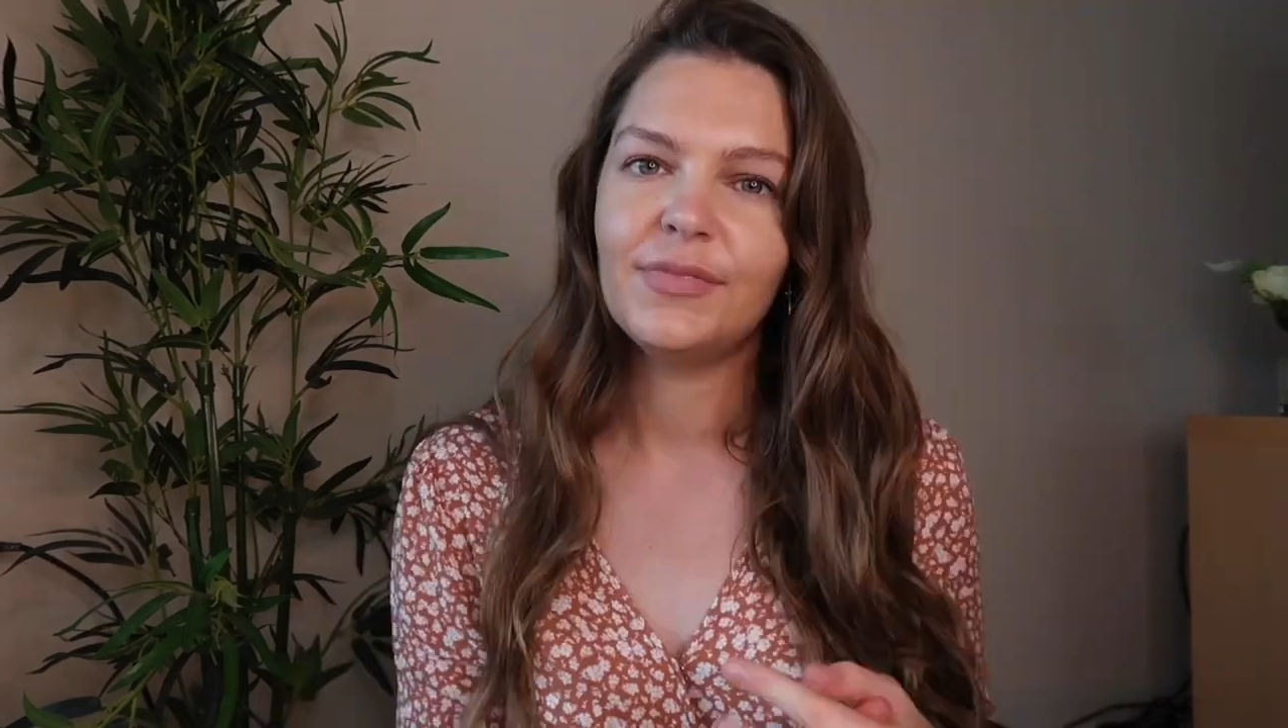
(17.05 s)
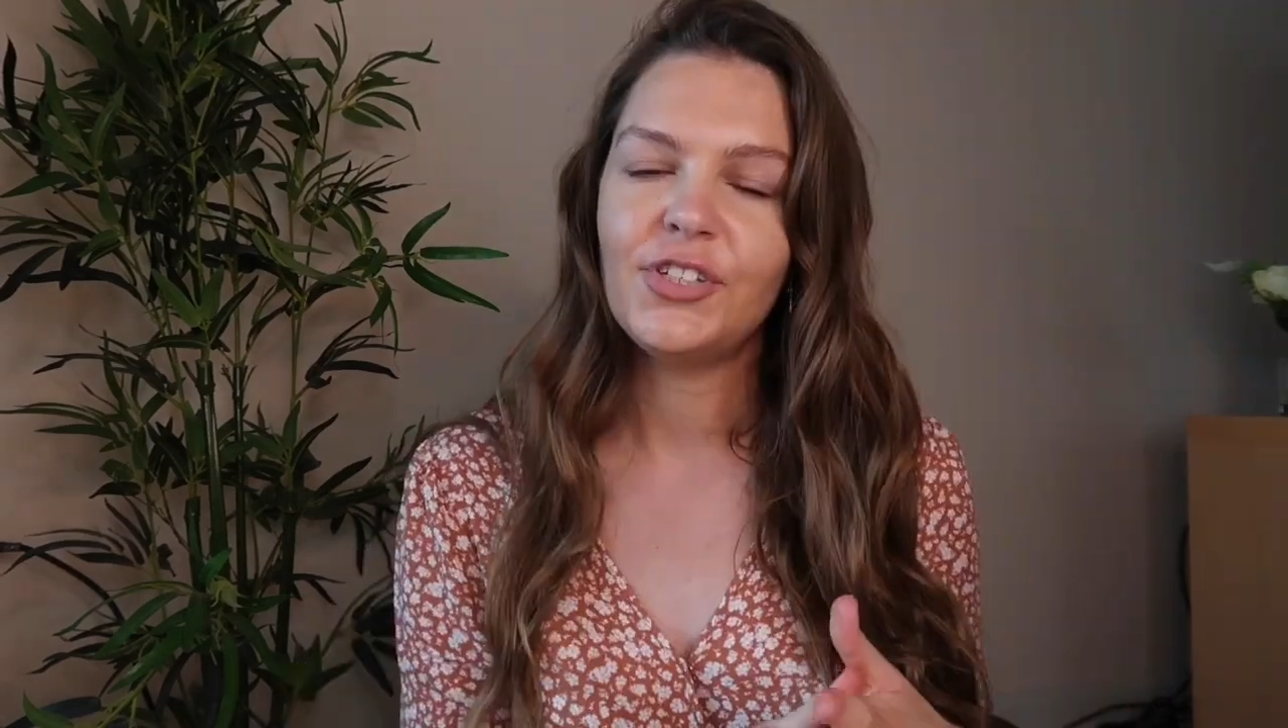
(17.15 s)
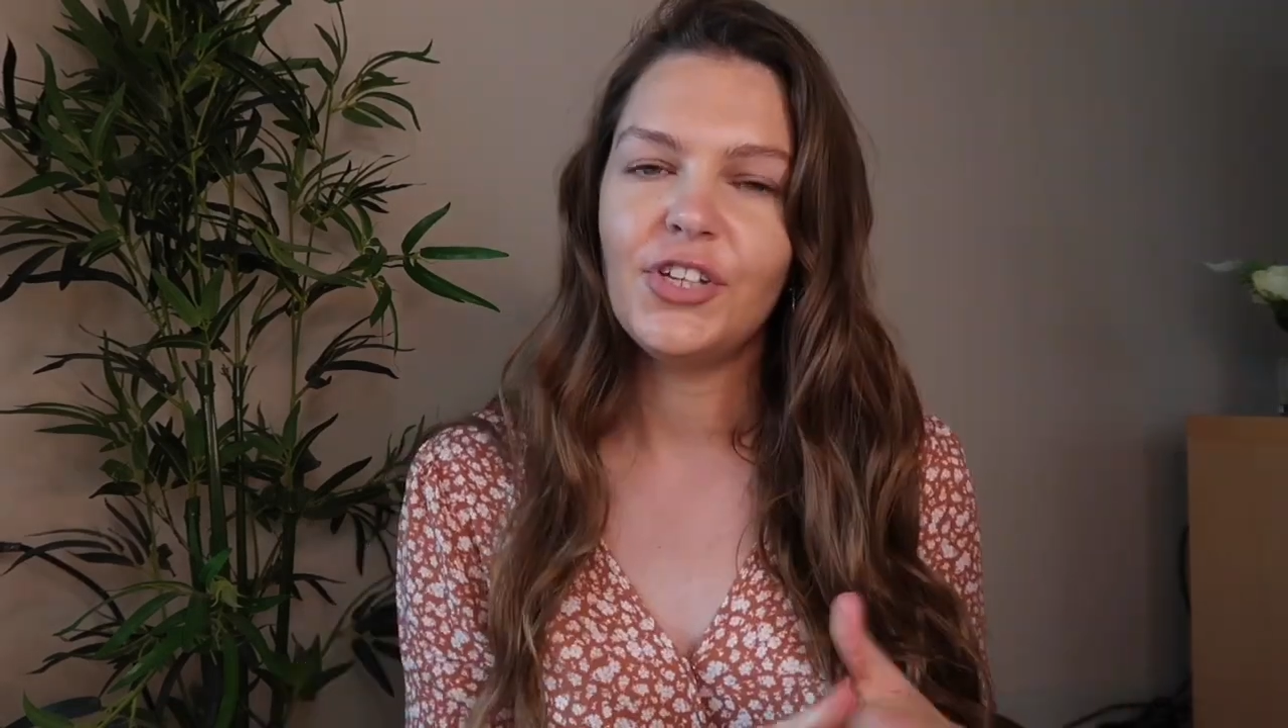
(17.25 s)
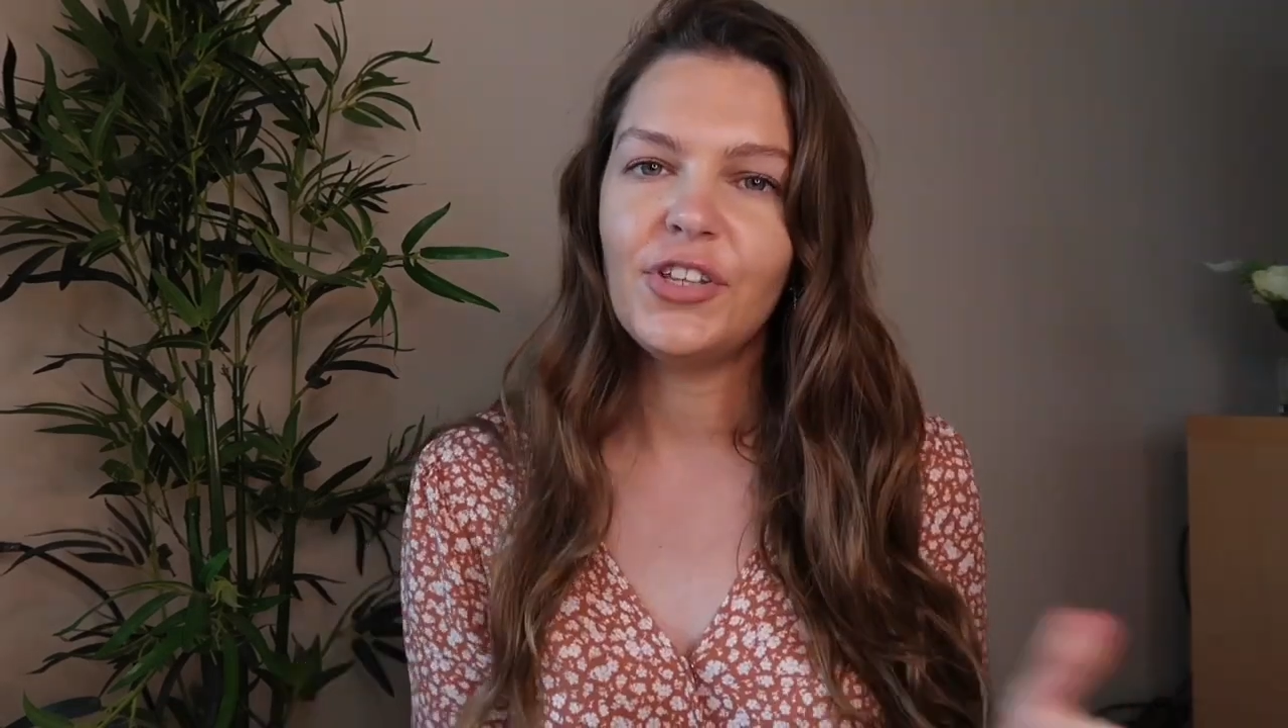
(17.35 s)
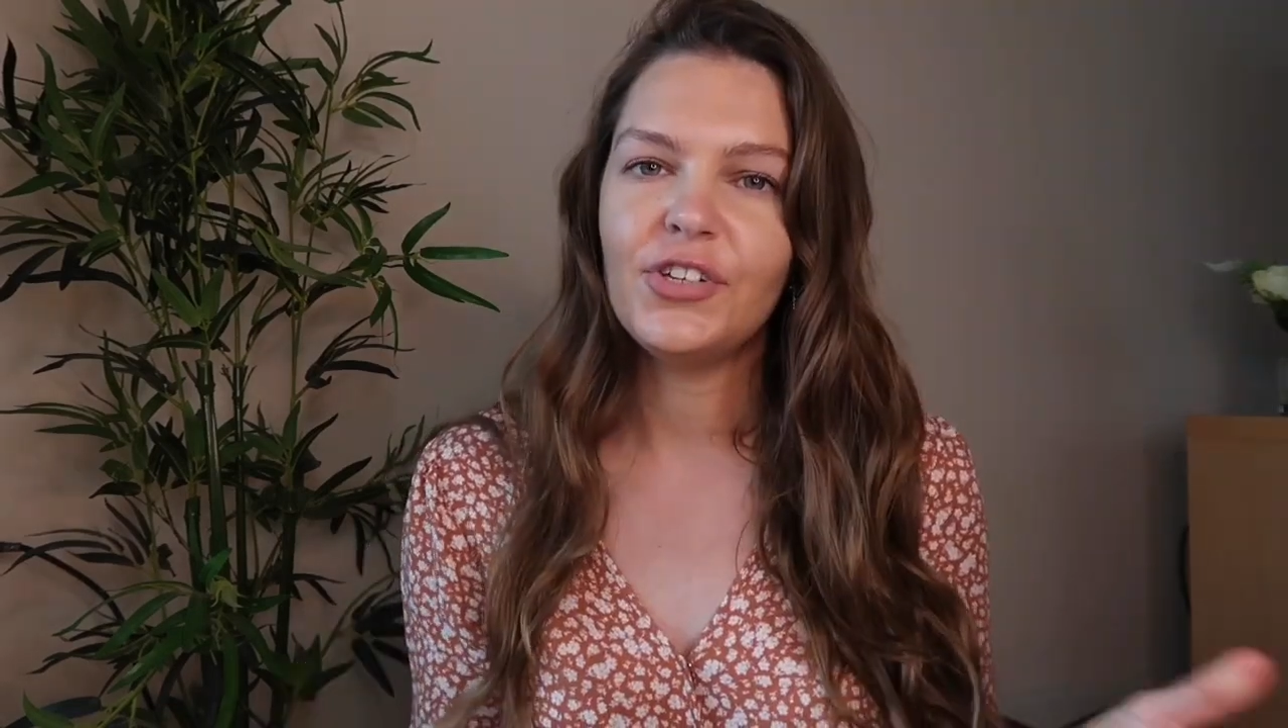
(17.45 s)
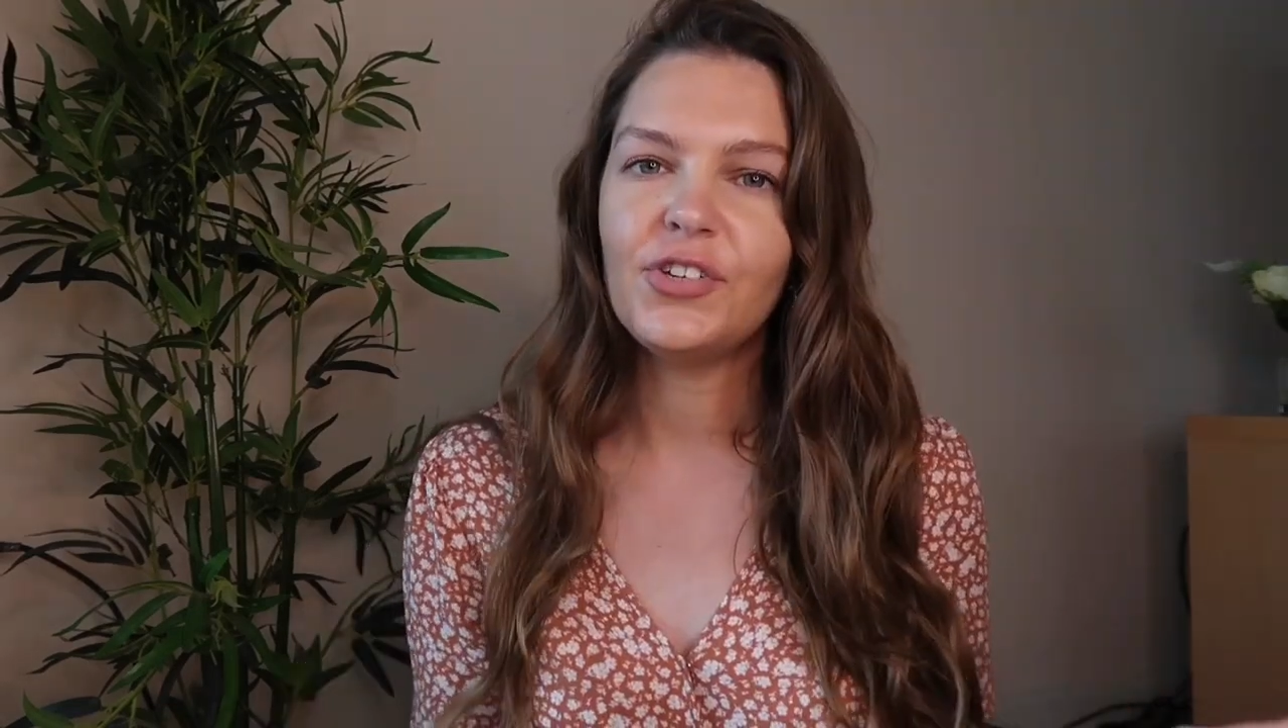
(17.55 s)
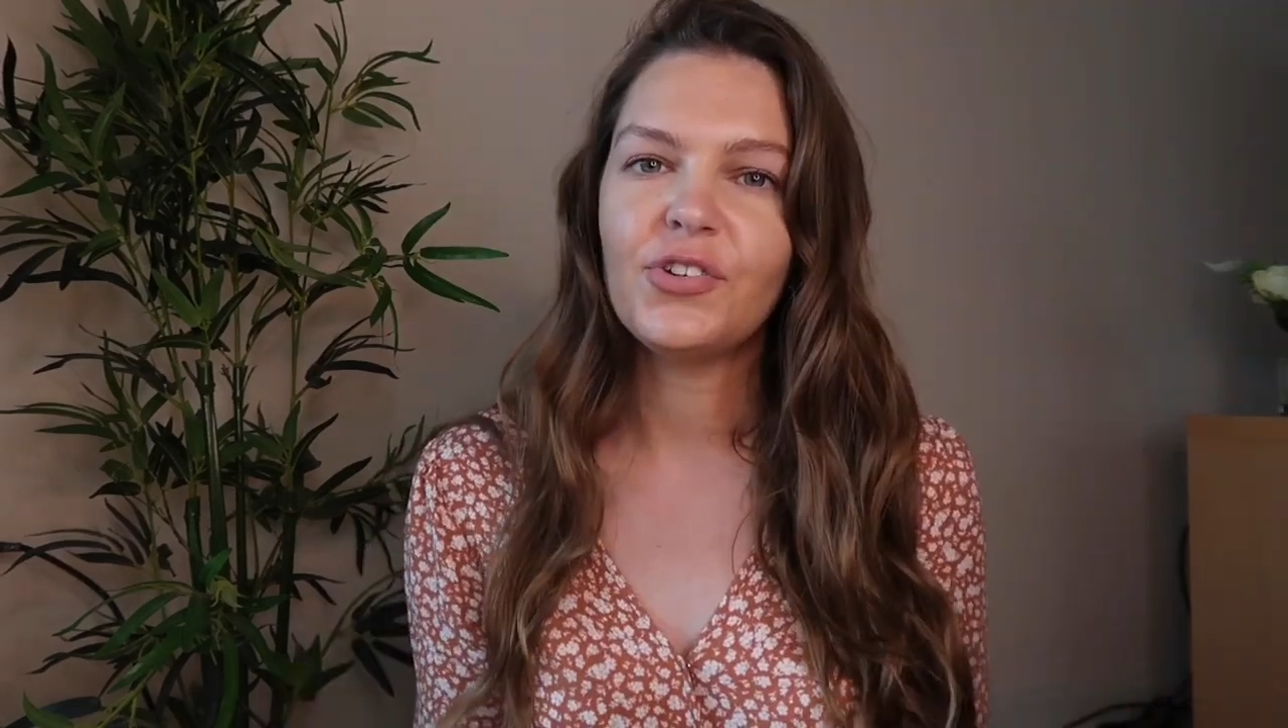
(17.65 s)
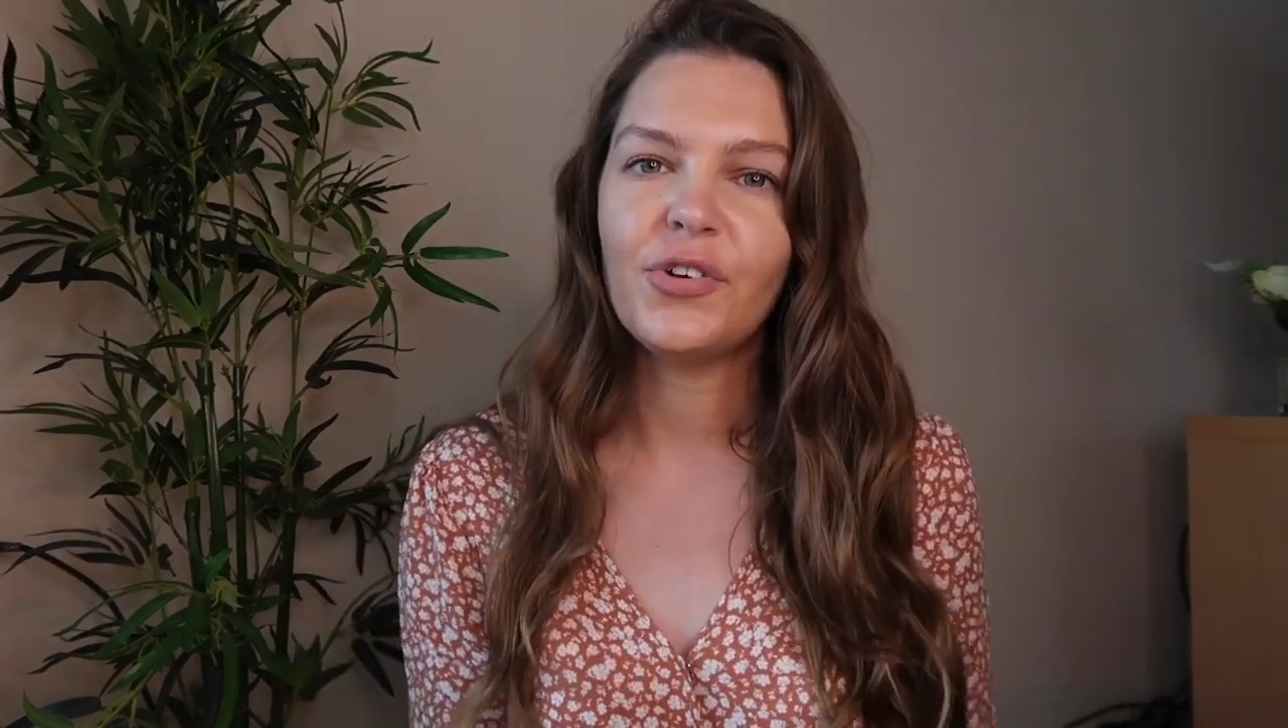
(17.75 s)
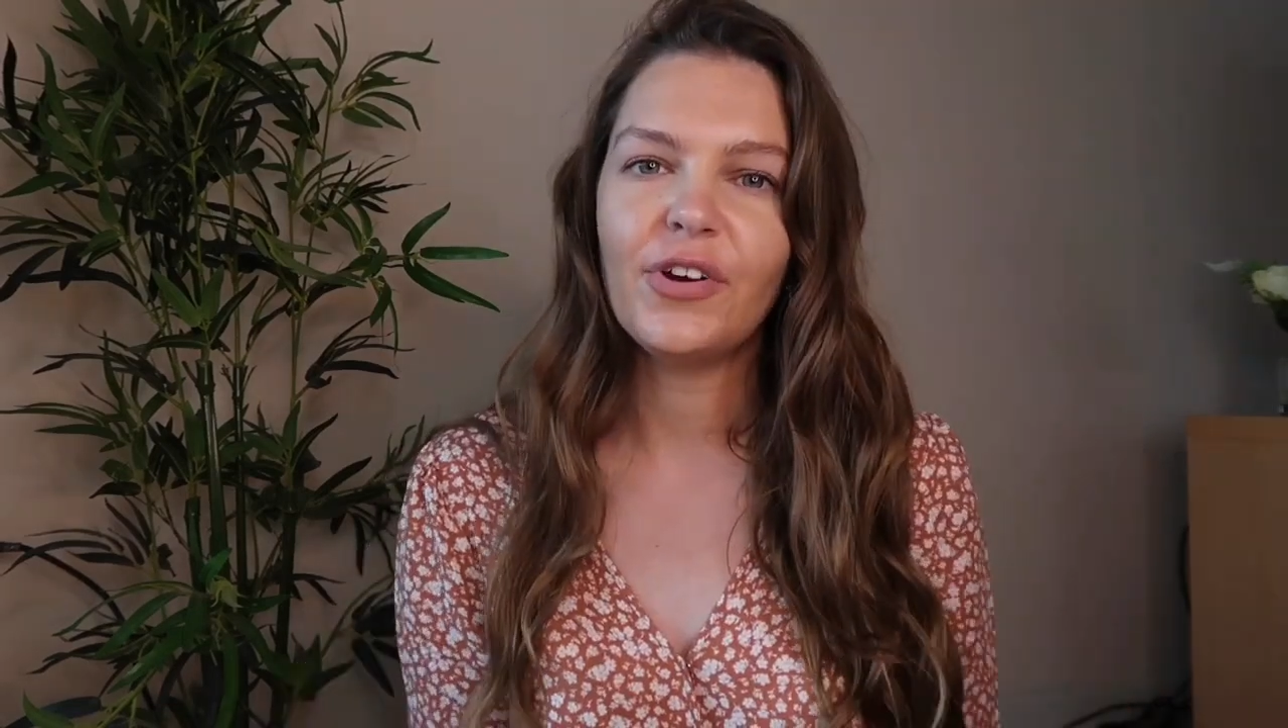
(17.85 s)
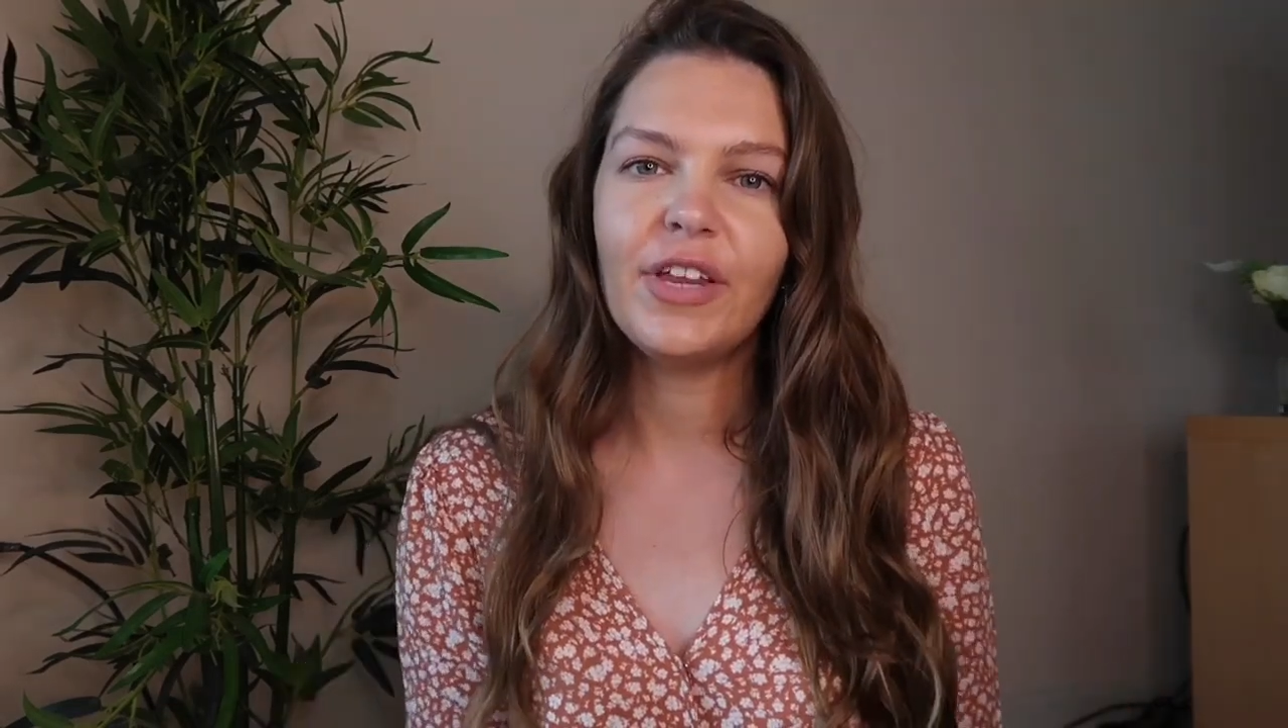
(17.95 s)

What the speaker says: So the tutorial